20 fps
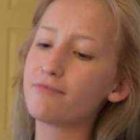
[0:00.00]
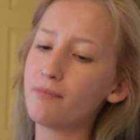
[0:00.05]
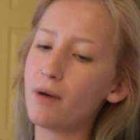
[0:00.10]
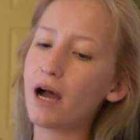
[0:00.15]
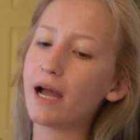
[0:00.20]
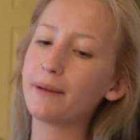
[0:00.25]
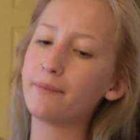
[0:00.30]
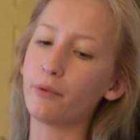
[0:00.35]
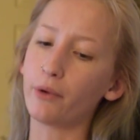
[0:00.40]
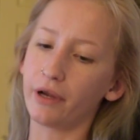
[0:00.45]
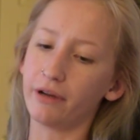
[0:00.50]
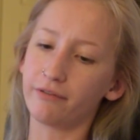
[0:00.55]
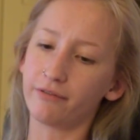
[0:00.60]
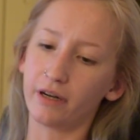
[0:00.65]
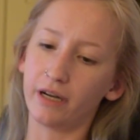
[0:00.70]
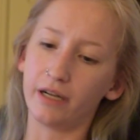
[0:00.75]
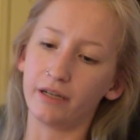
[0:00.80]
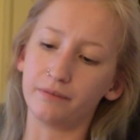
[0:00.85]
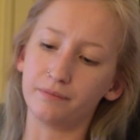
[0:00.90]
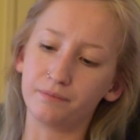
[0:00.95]
my
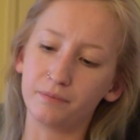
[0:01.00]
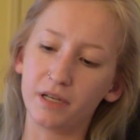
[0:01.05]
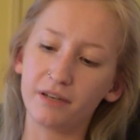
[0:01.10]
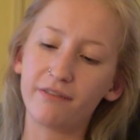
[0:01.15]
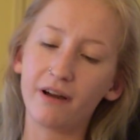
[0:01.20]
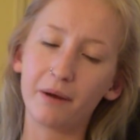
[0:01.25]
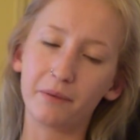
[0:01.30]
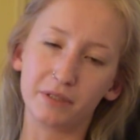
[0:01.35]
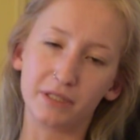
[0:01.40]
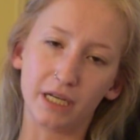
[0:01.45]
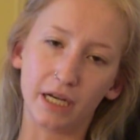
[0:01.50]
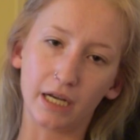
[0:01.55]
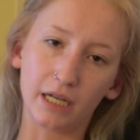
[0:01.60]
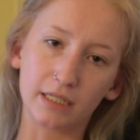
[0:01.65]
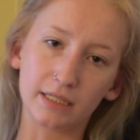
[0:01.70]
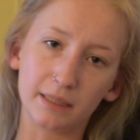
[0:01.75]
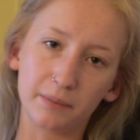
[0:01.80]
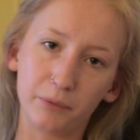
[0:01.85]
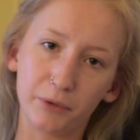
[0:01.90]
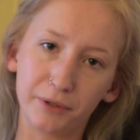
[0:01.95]
boyfriend, if I was dating
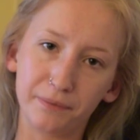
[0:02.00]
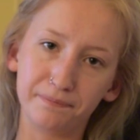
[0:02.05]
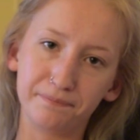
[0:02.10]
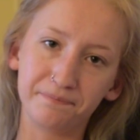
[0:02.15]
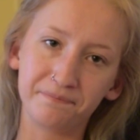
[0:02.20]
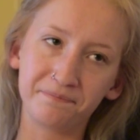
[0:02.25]
someone,